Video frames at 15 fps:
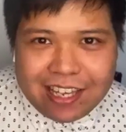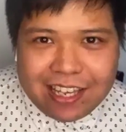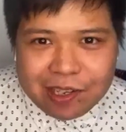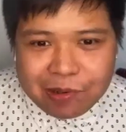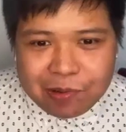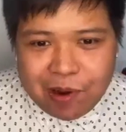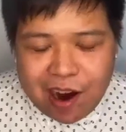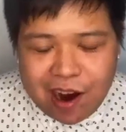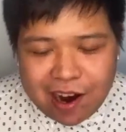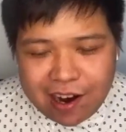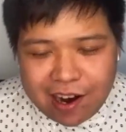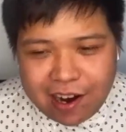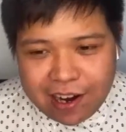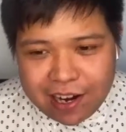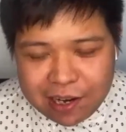you
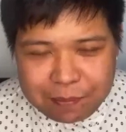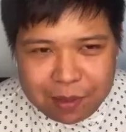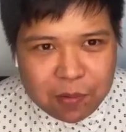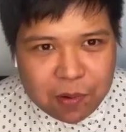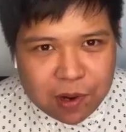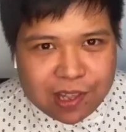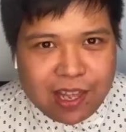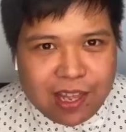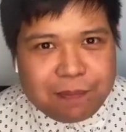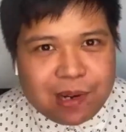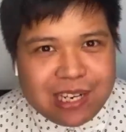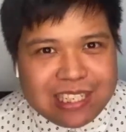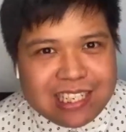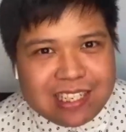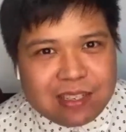are going to be one of the
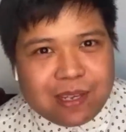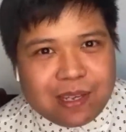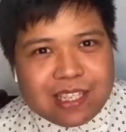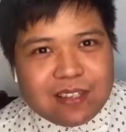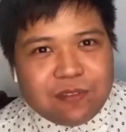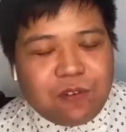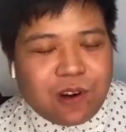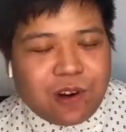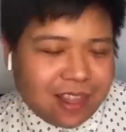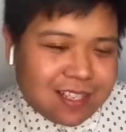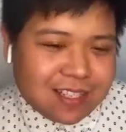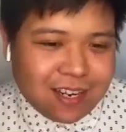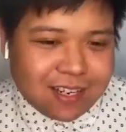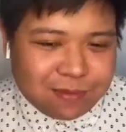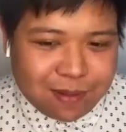participants for
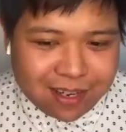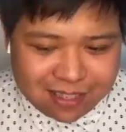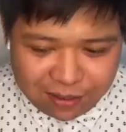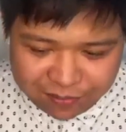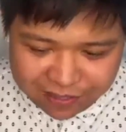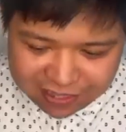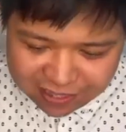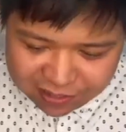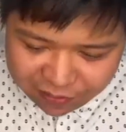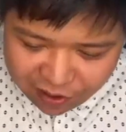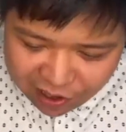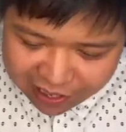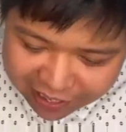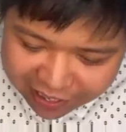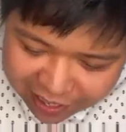this year's
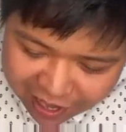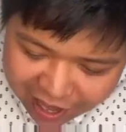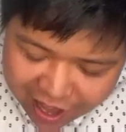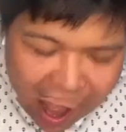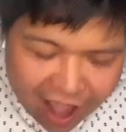Melodifestivalen.